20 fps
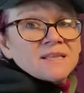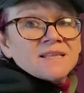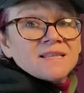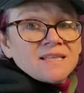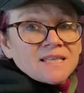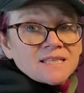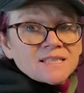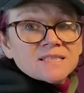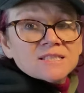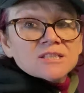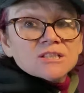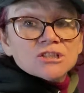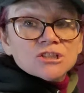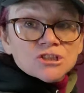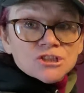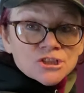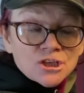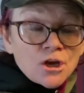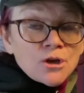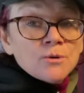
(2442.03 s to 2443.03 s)
this
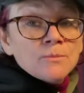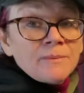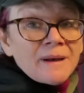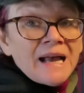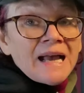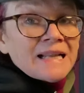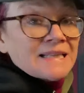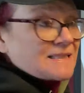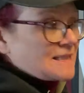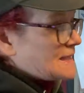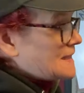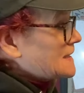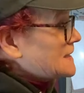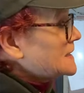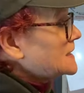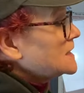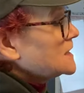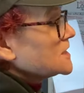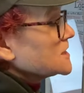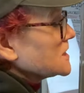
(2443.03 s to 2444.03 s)
so
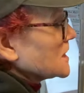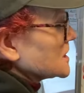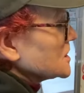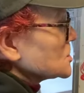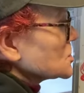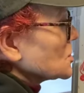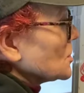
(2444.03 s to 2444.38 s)
badly that it's